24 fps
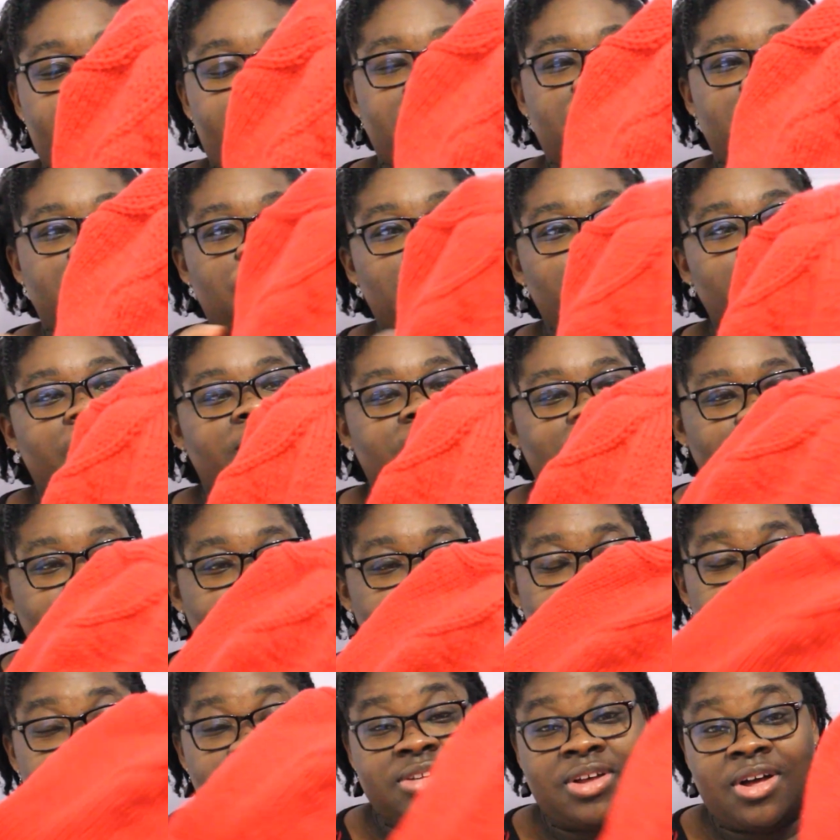I do believe
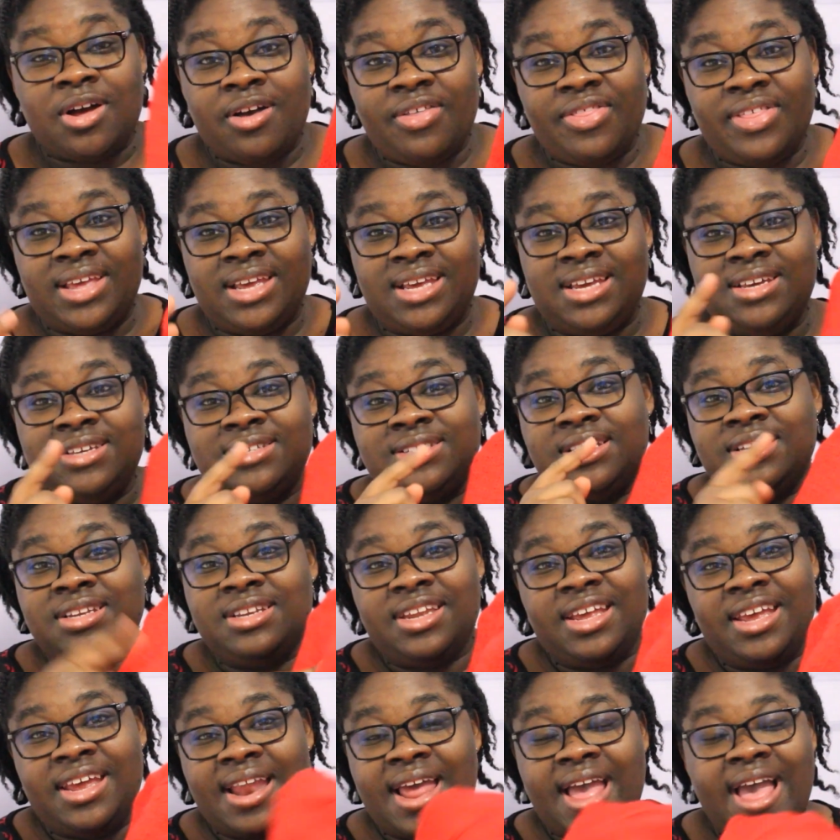this is called the Easy
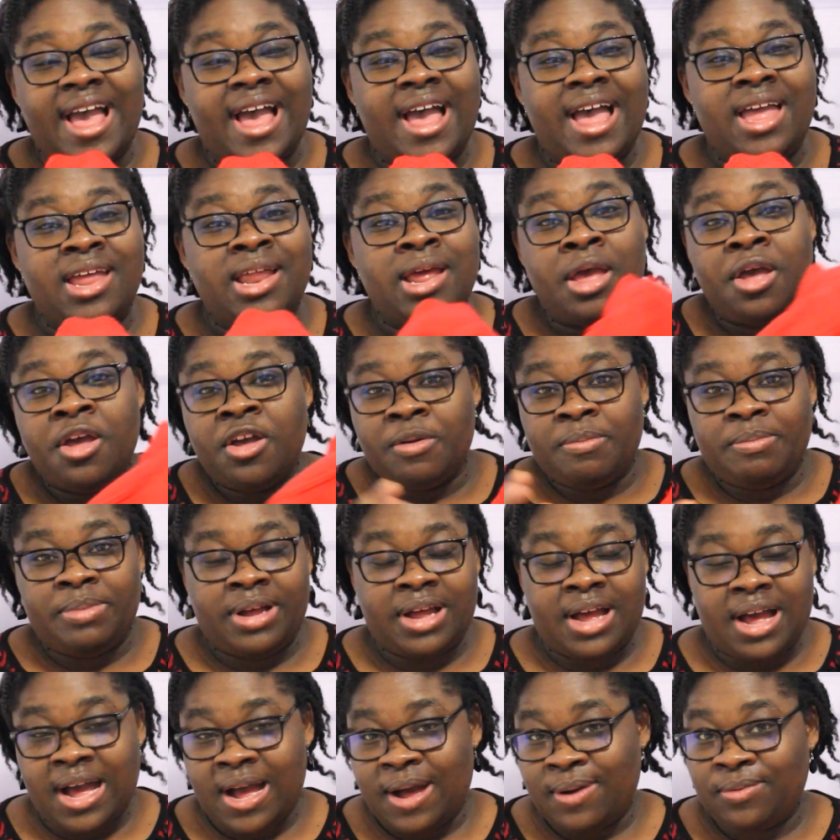Knit Hat,
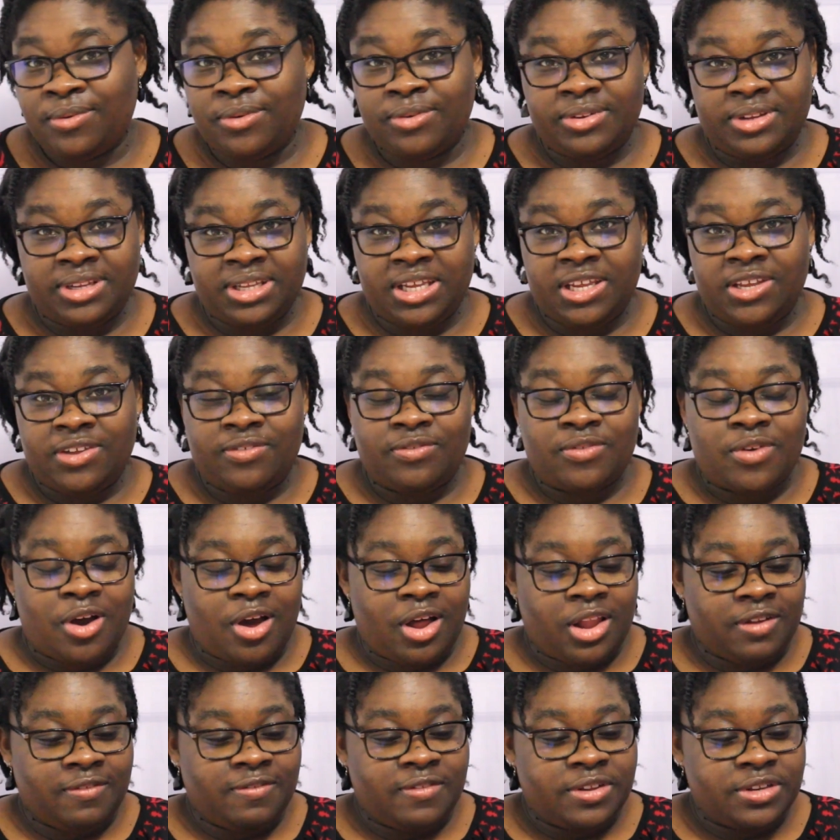but I will leave
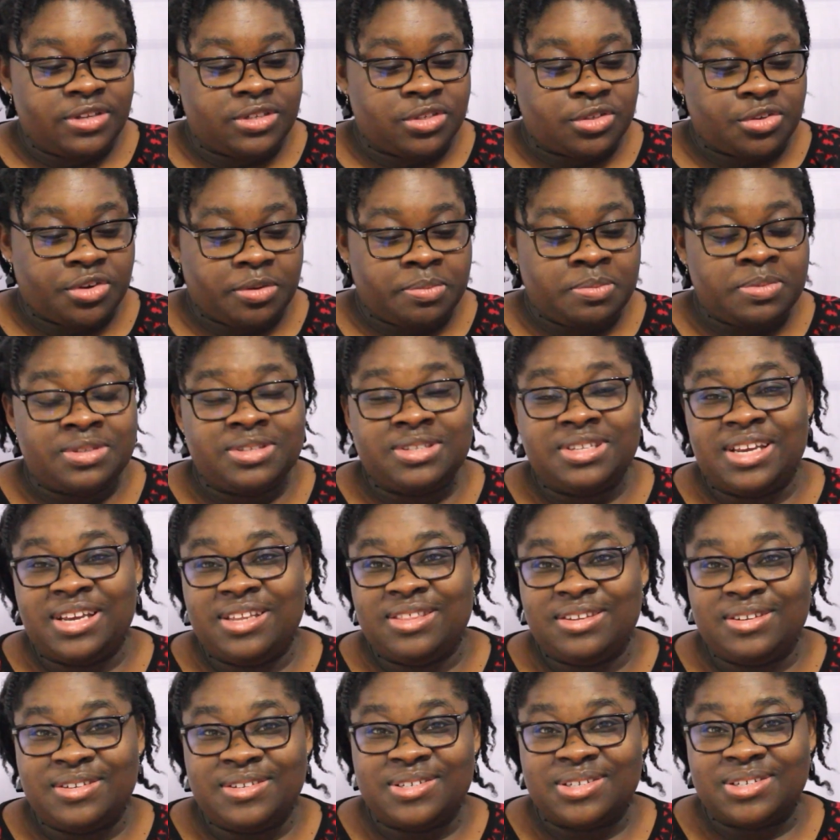all of the descriptions
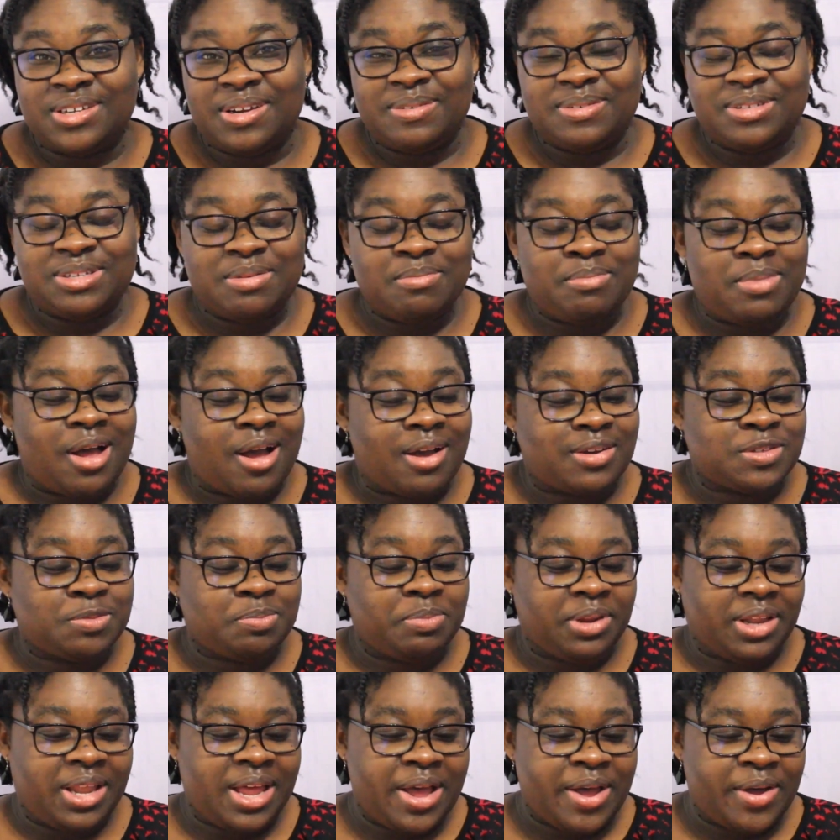in the description box
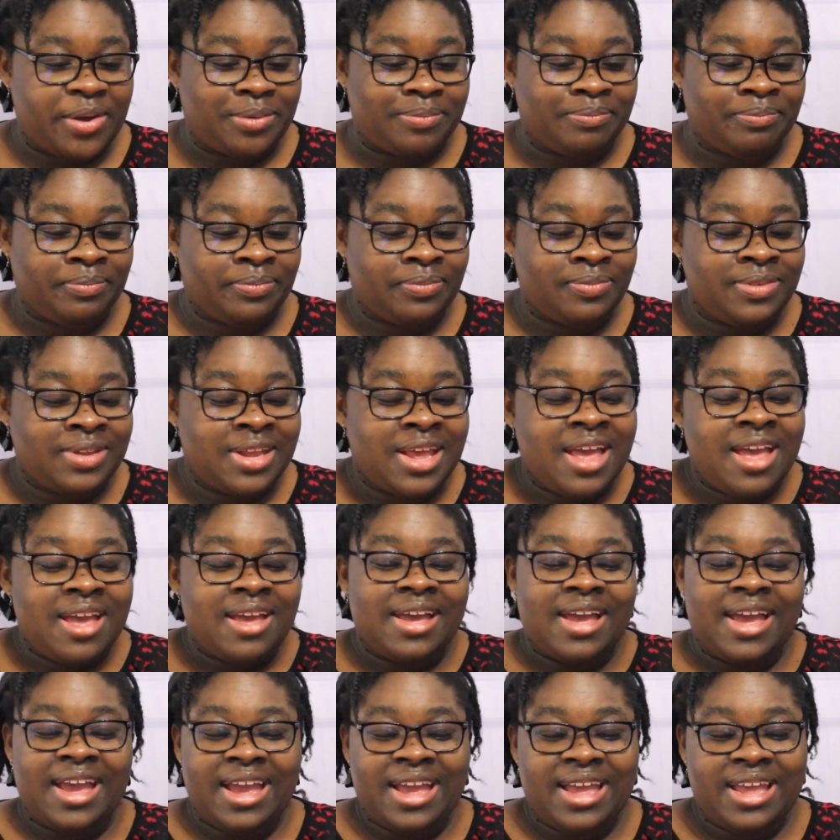below.
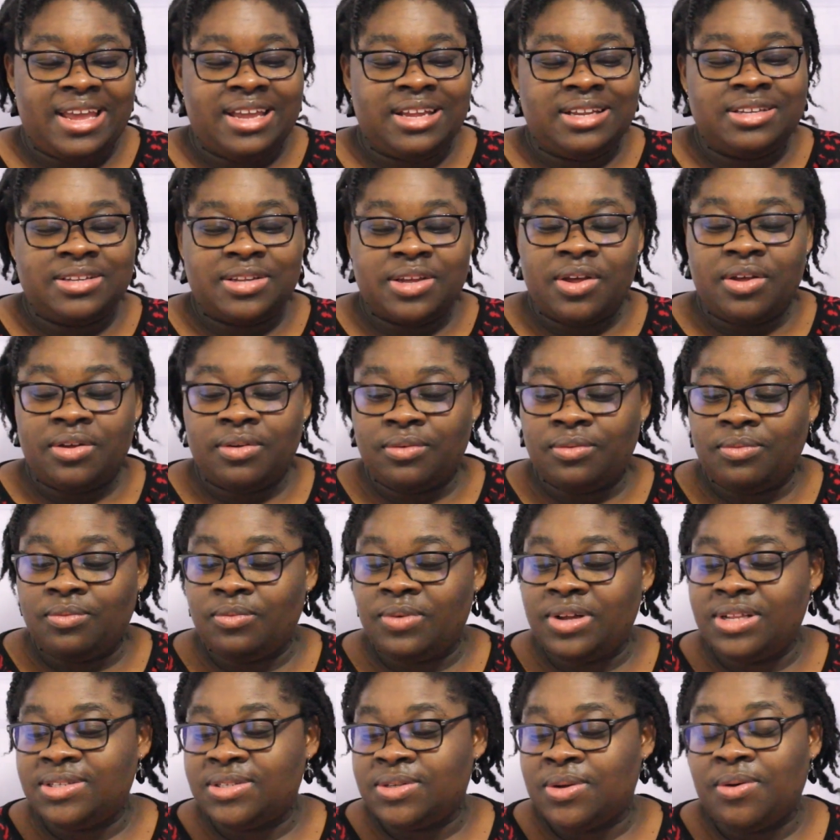And
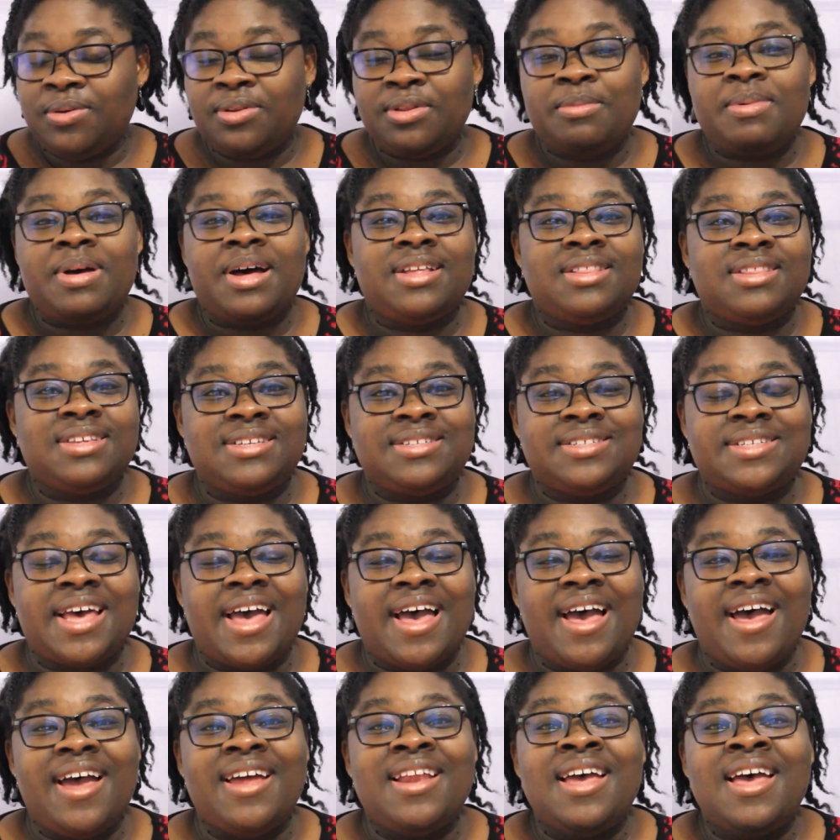what's cool about this
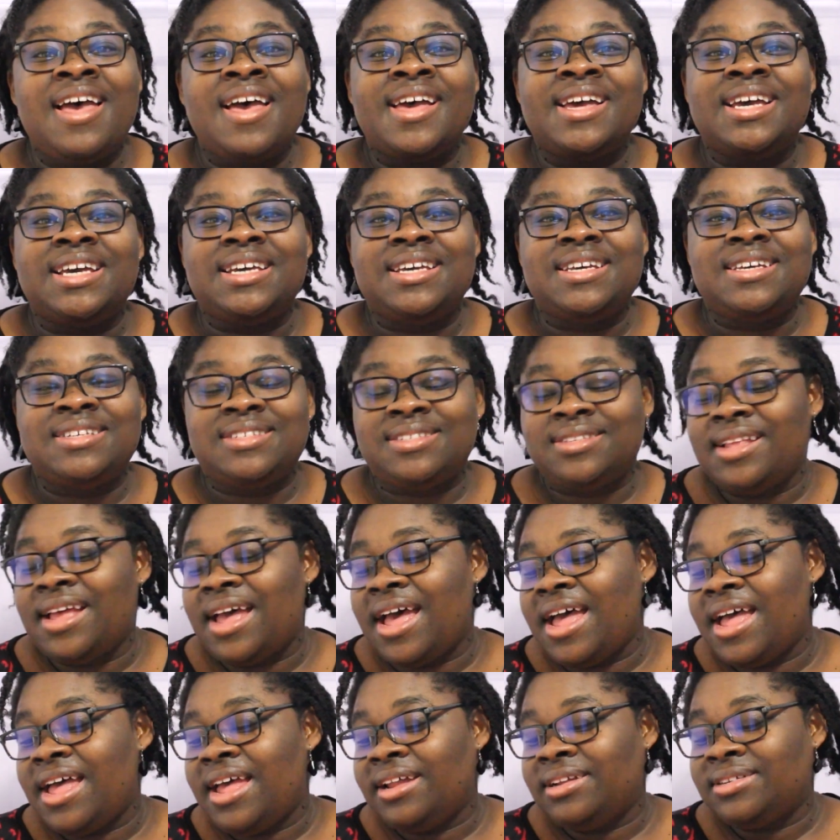hat is
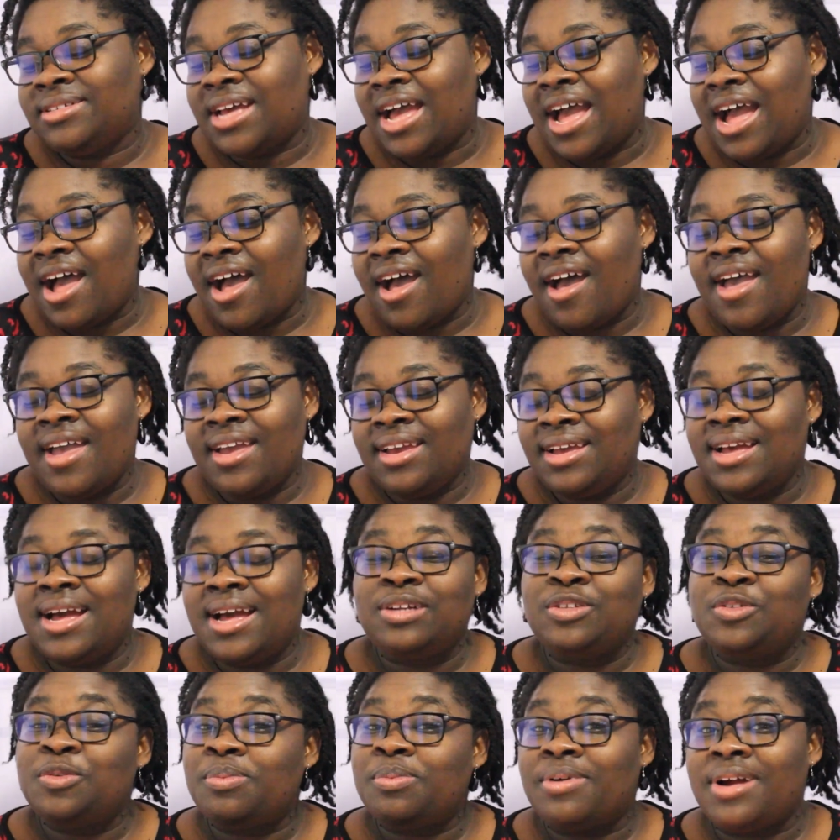that I
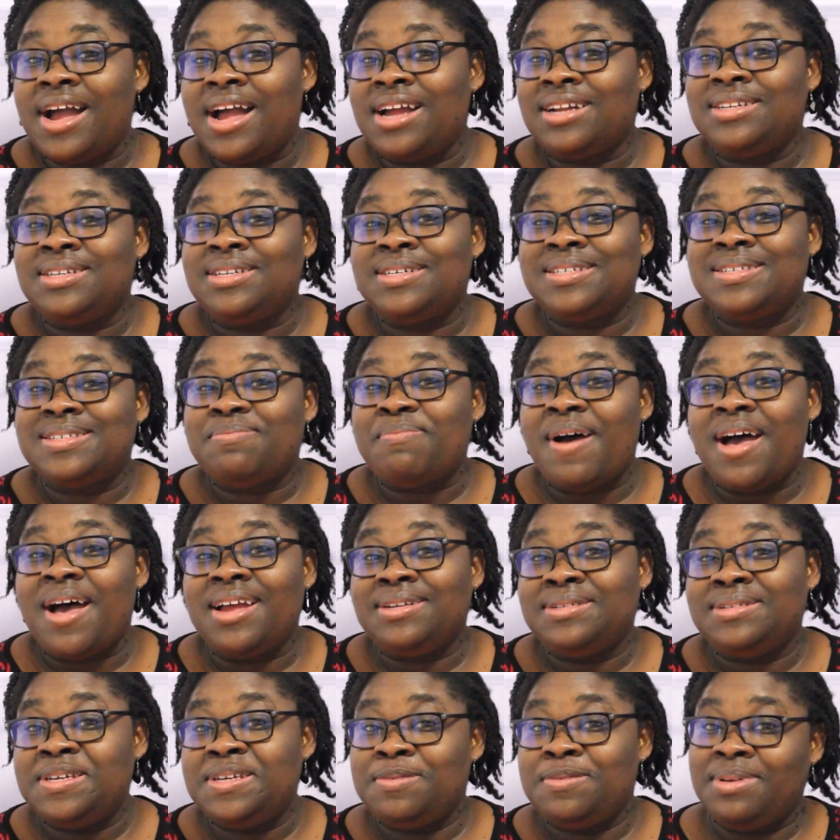got to practice my
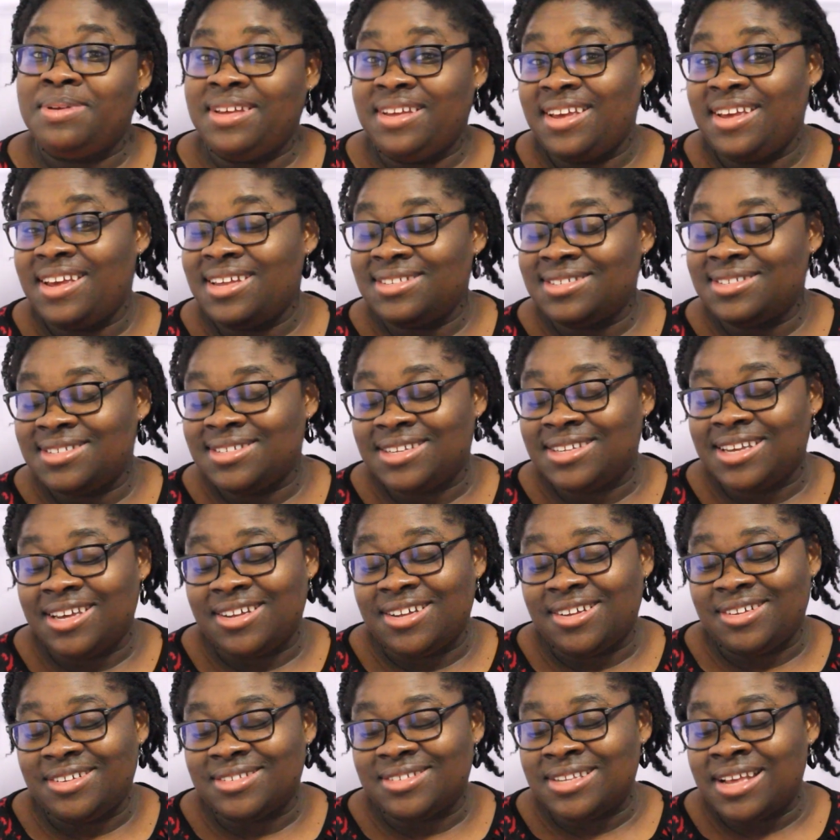DPN
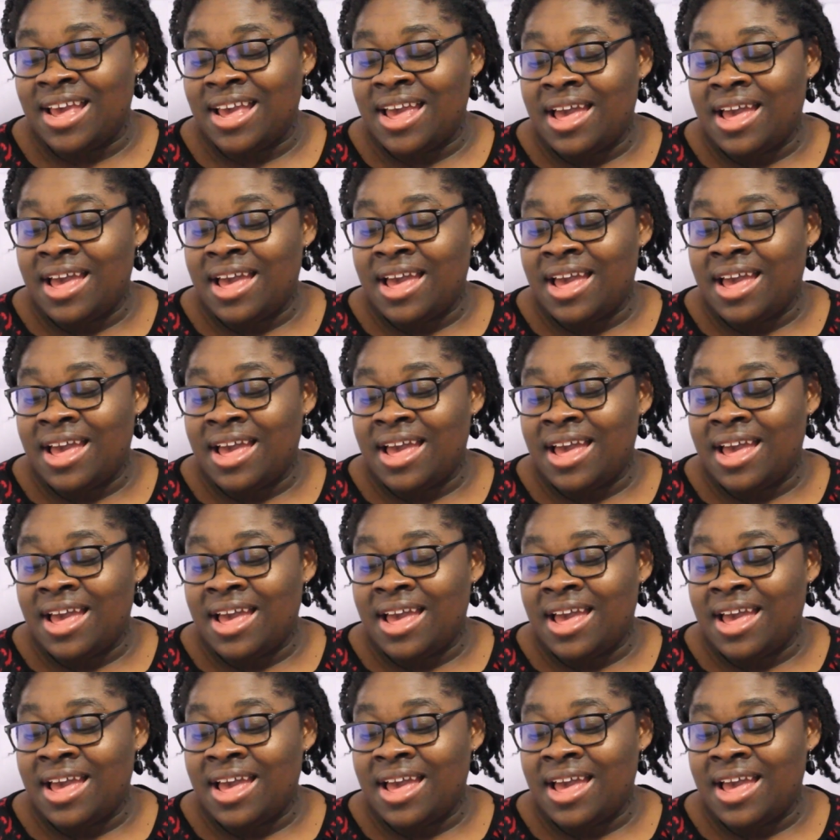skills.